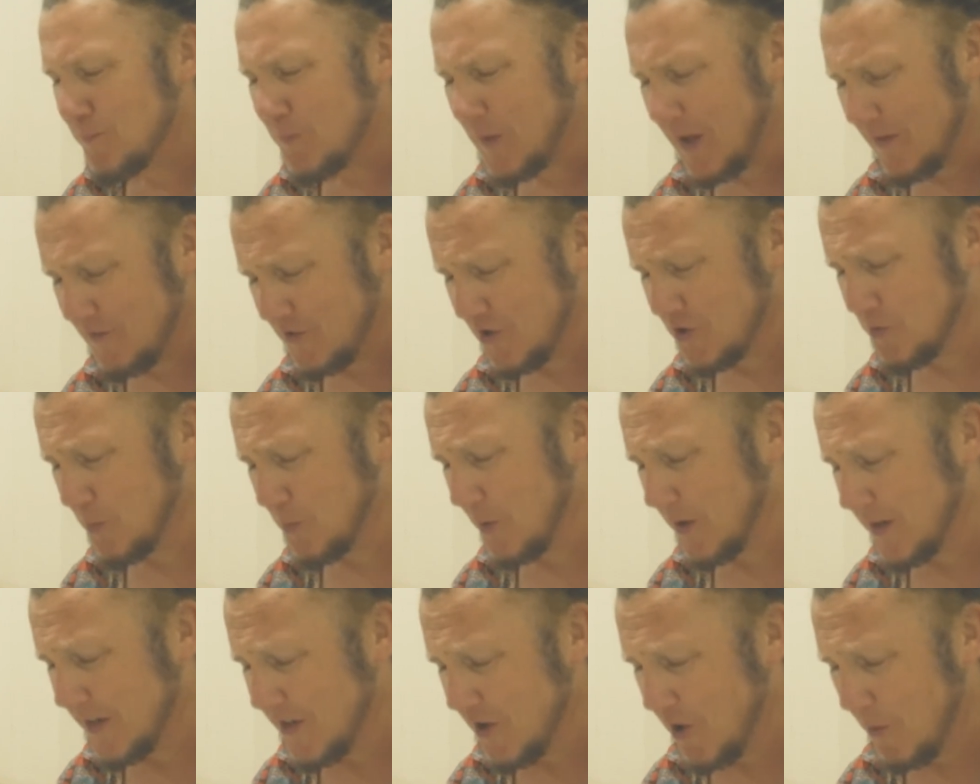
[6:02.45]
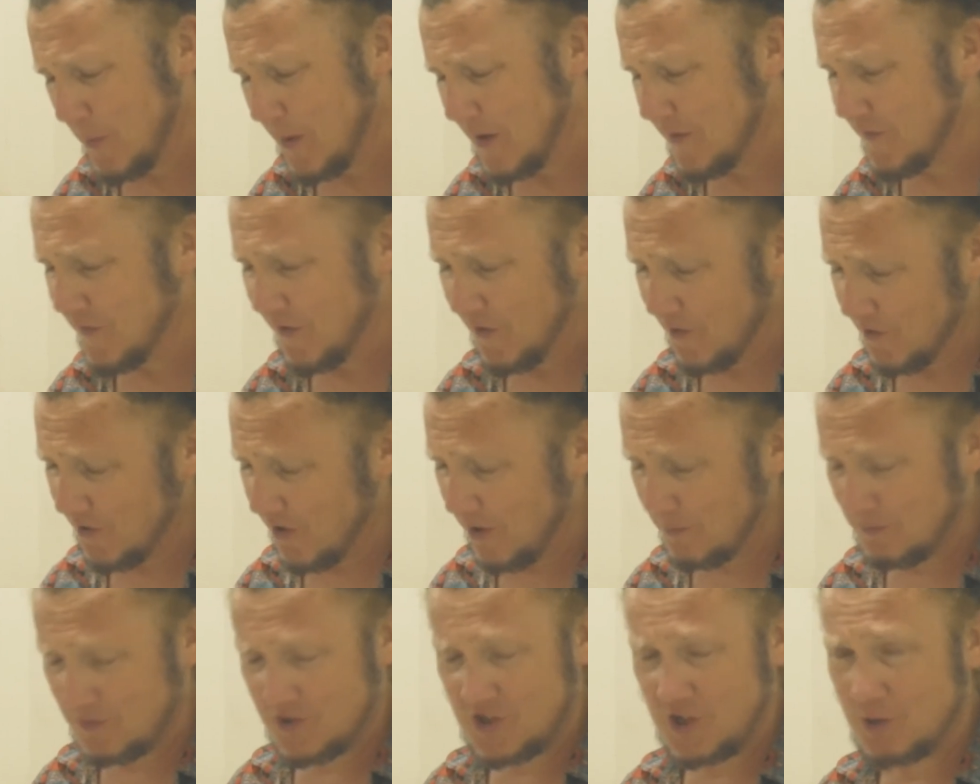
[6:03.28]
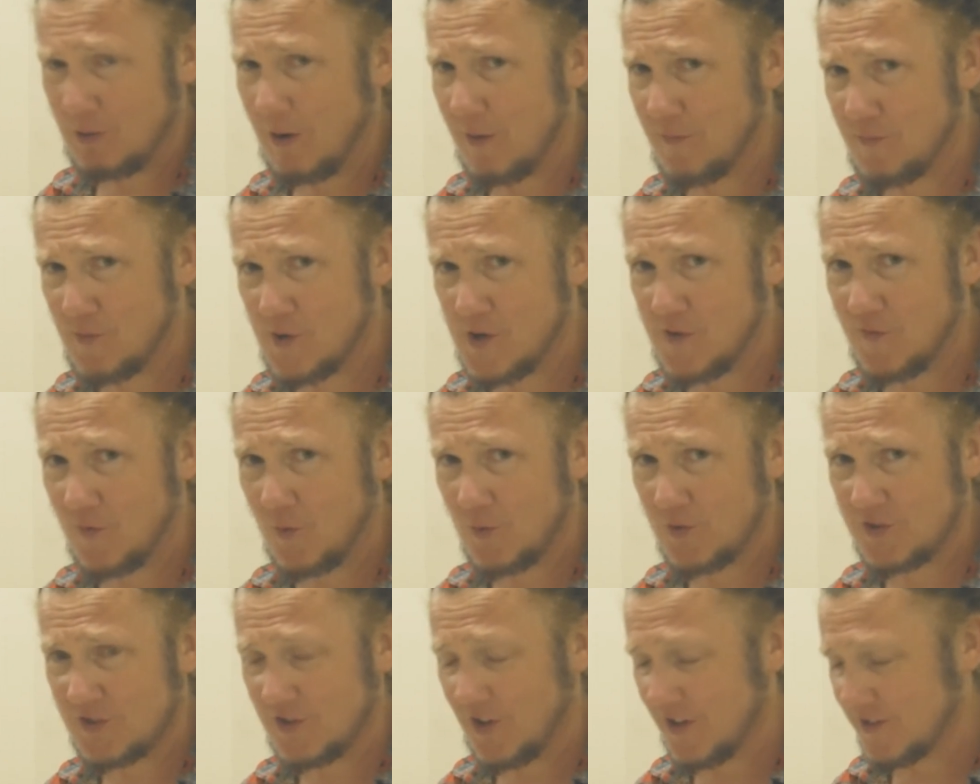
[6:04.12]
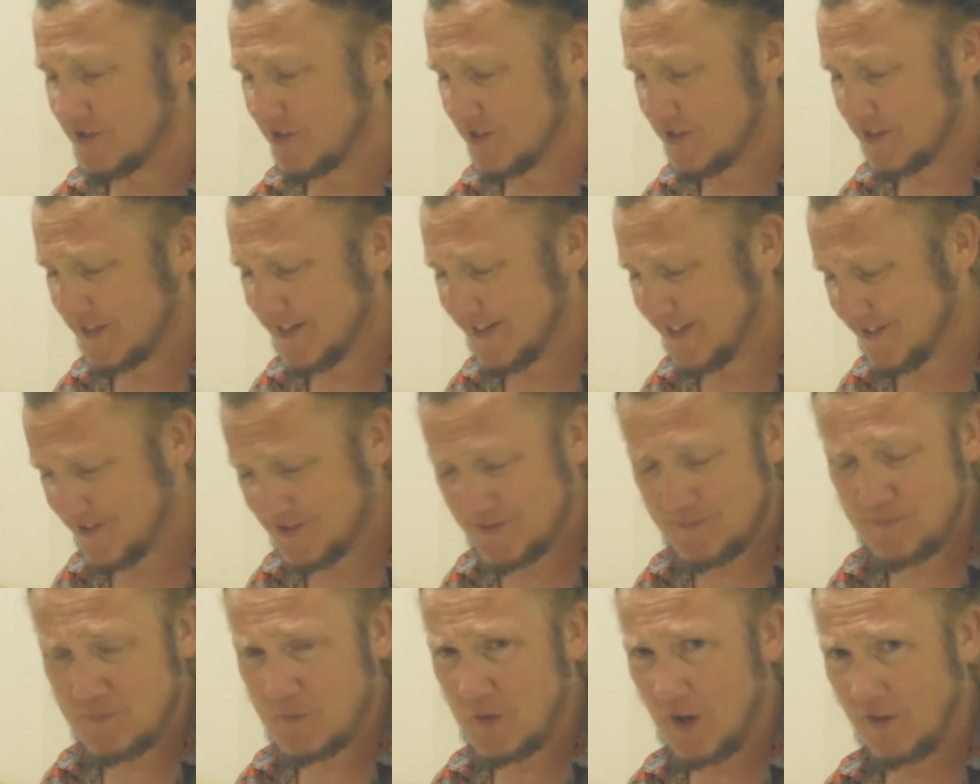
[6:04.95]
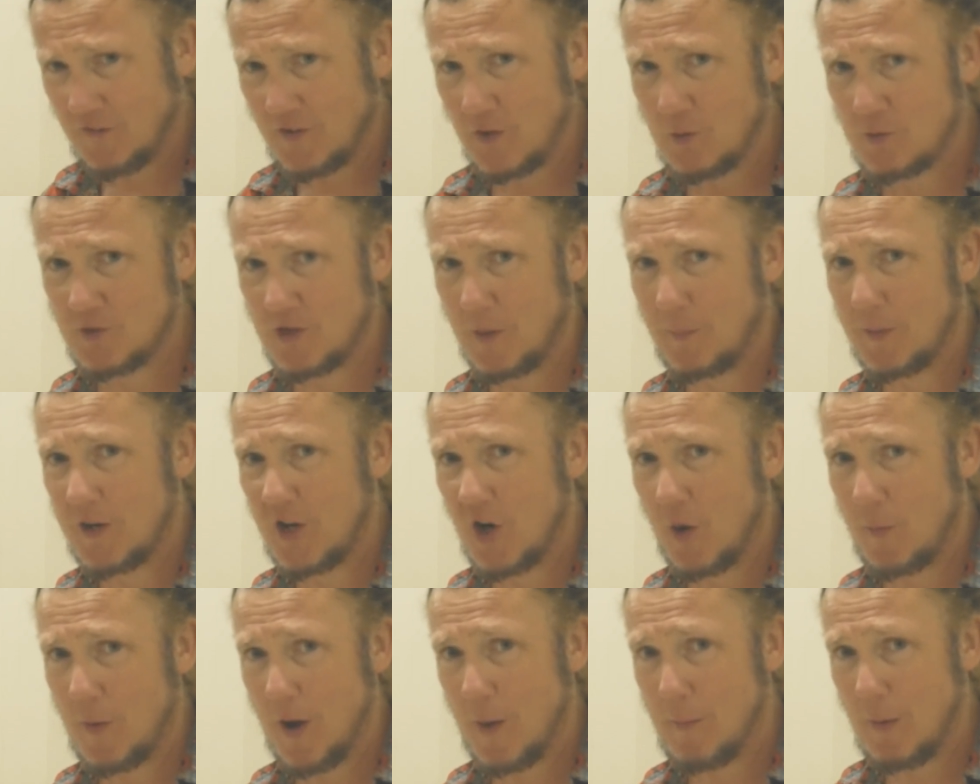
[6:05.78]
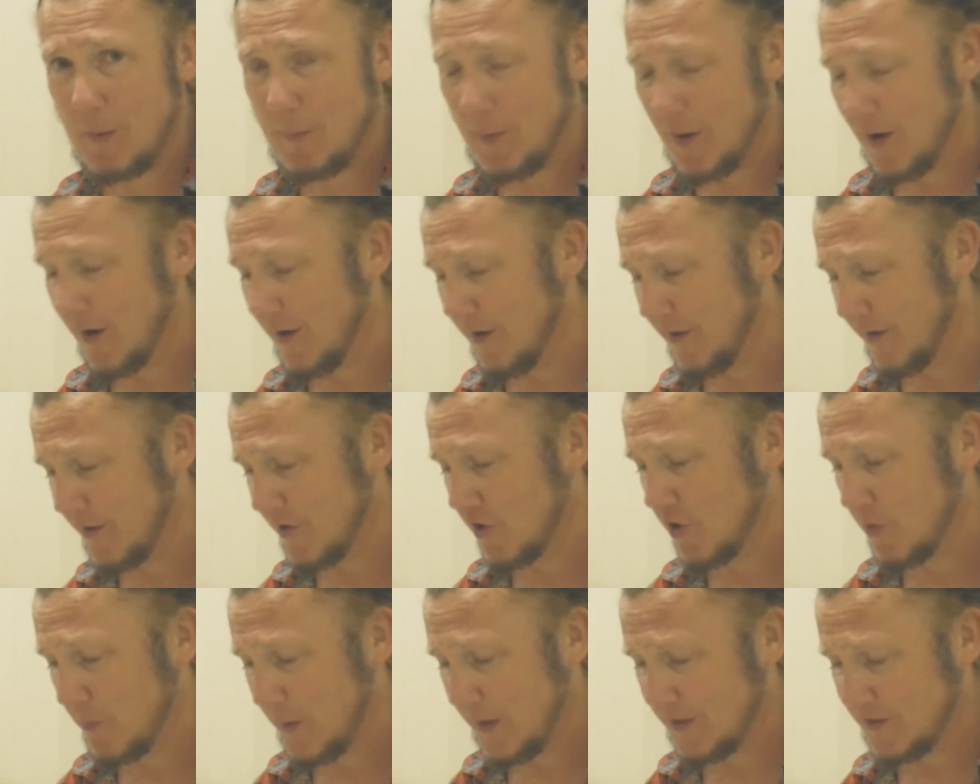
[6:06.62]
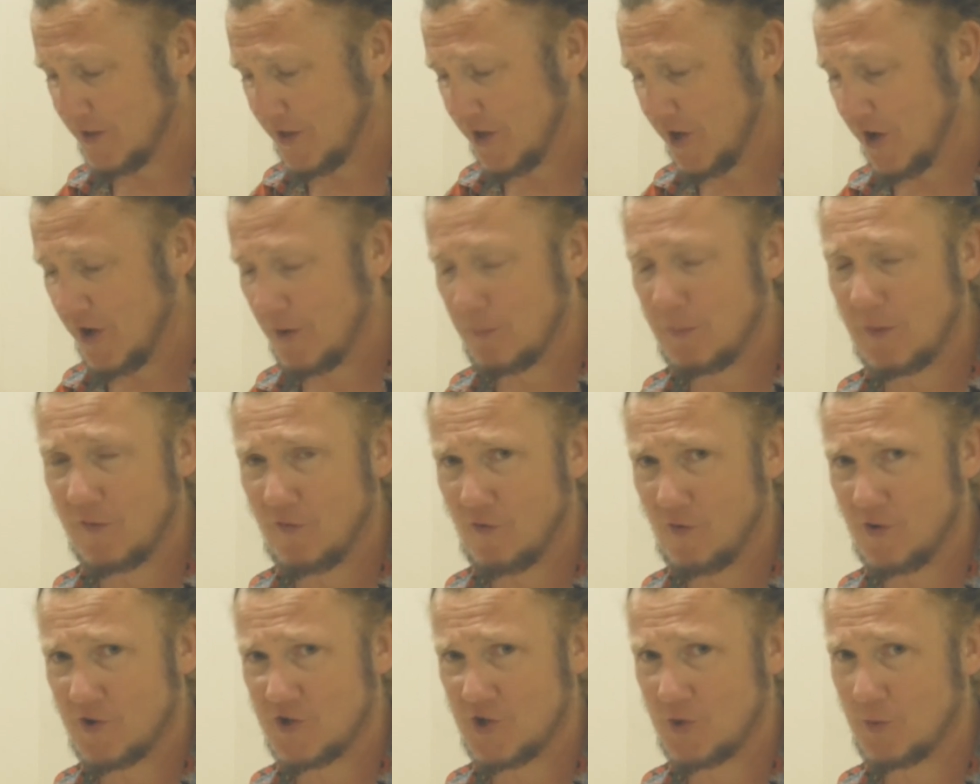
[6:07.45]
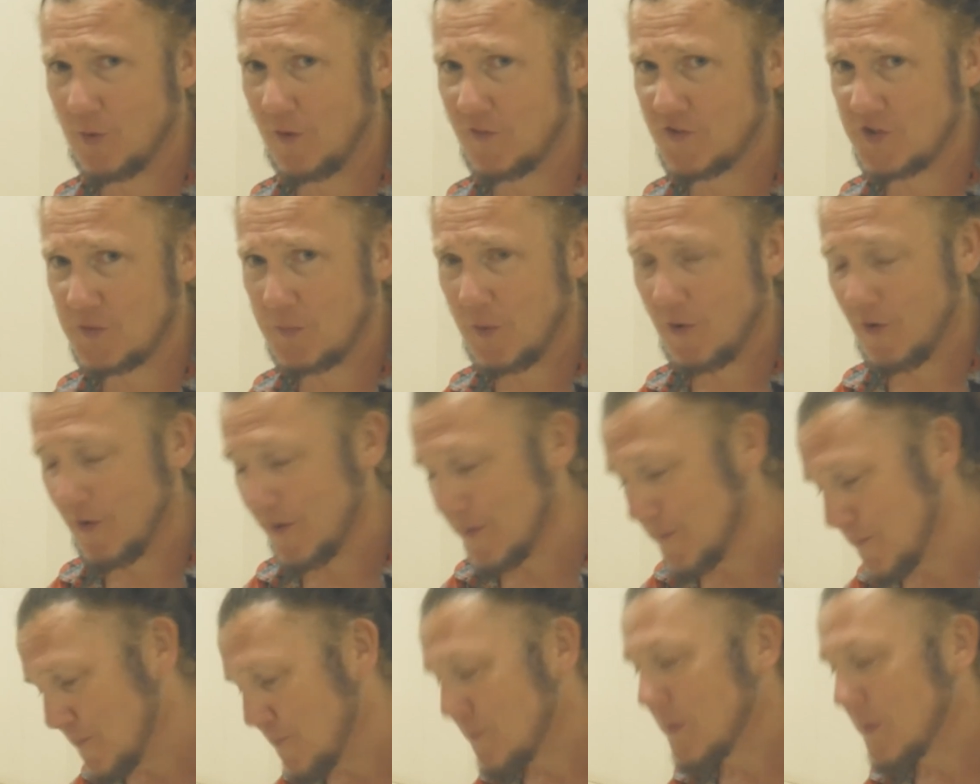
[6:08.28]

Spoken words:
If you just want a little bit of food, I'm just going to have 3 or 4 slices of this. I've used up a little bit of my bar, a little bit of dinner before I shoot off tomorrow.